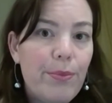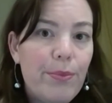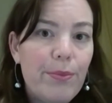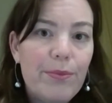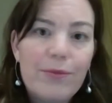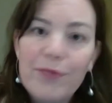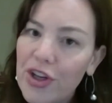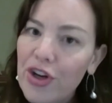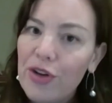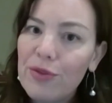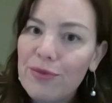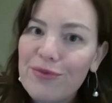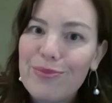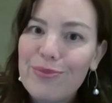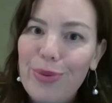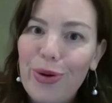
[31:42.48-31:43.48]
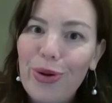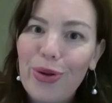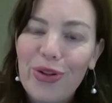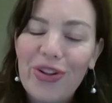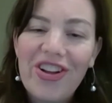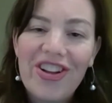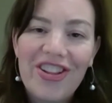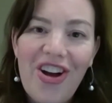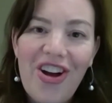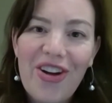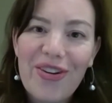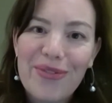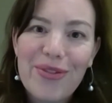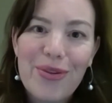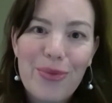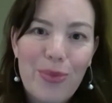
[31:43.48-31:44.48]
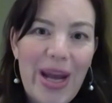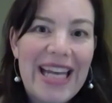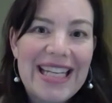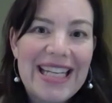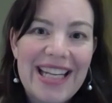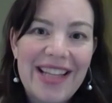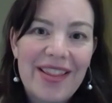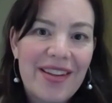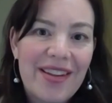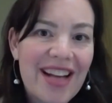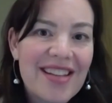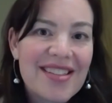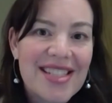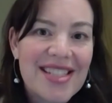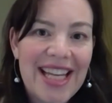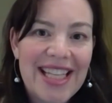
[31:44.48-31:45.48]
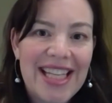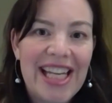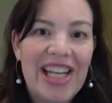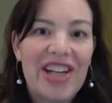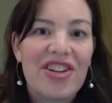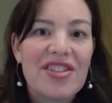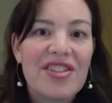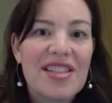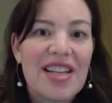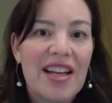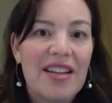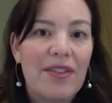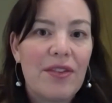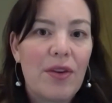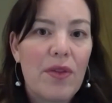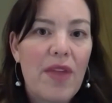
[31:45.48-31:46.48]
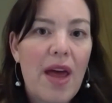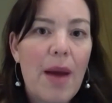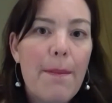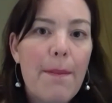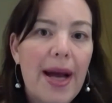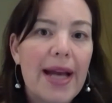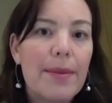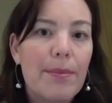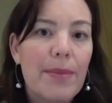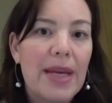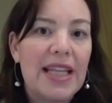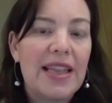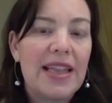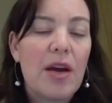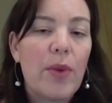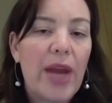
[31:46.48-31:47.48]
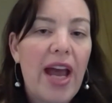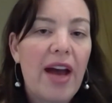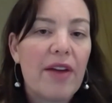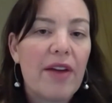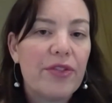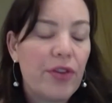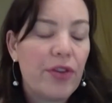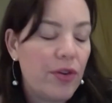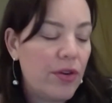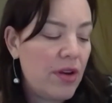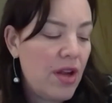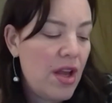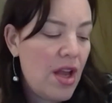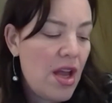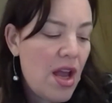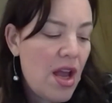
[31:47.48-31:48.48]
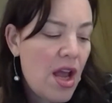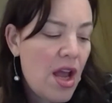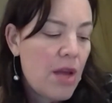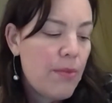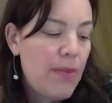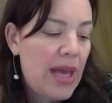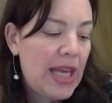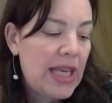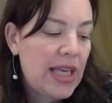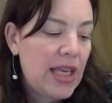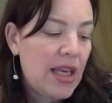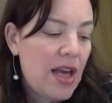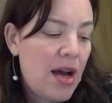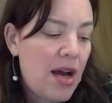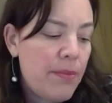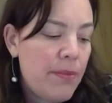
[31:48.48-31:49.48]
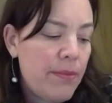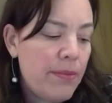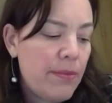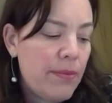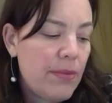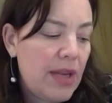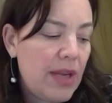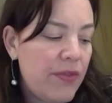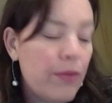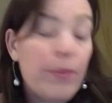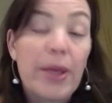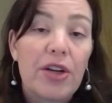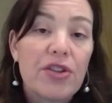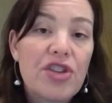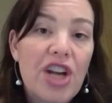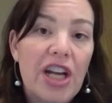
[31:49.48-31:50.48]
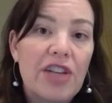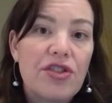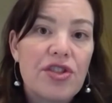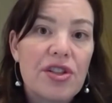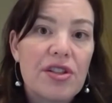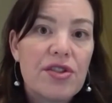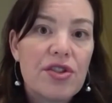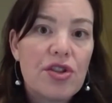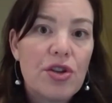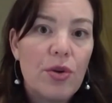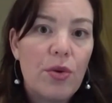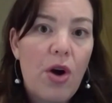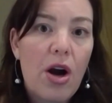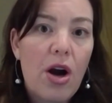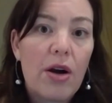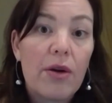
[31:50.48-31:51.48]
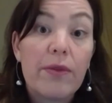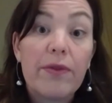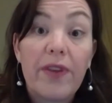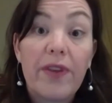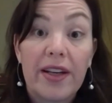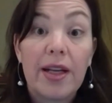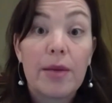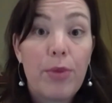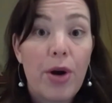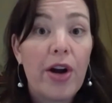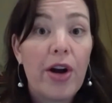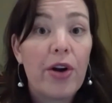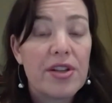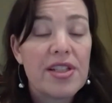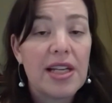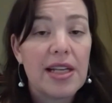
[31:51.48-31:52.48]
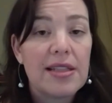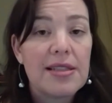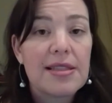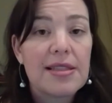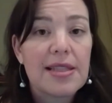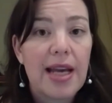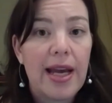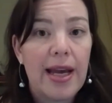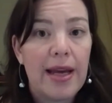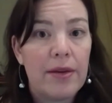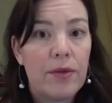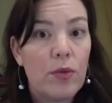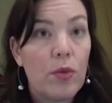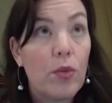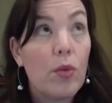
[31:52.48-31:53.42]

you know, pull a lot of the weight in the next 10 years. And so that might mean that we have to make even bigger changes to our funding priorities. And